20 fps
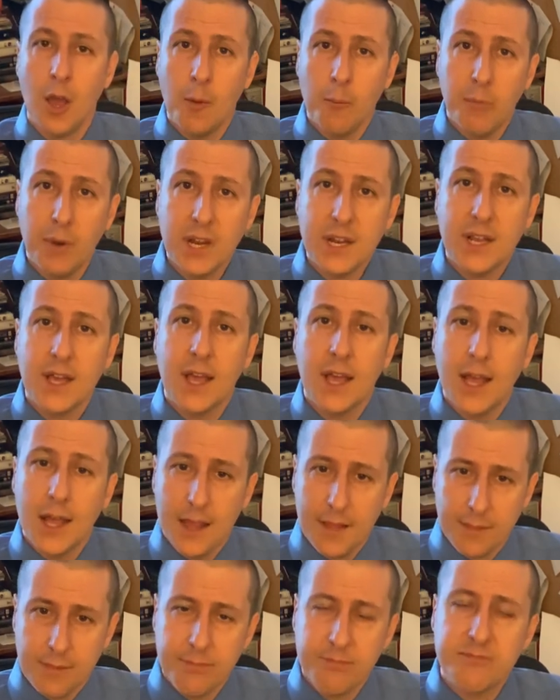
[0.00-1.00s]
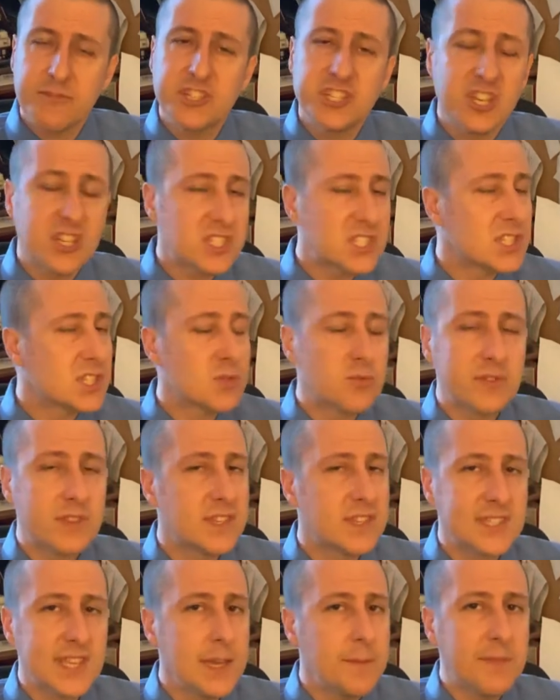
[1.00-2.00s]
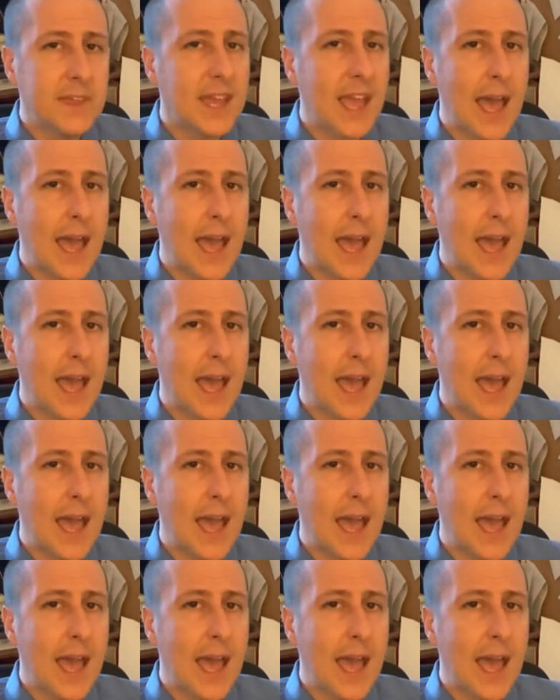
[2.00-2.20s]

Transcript: but just as the same thing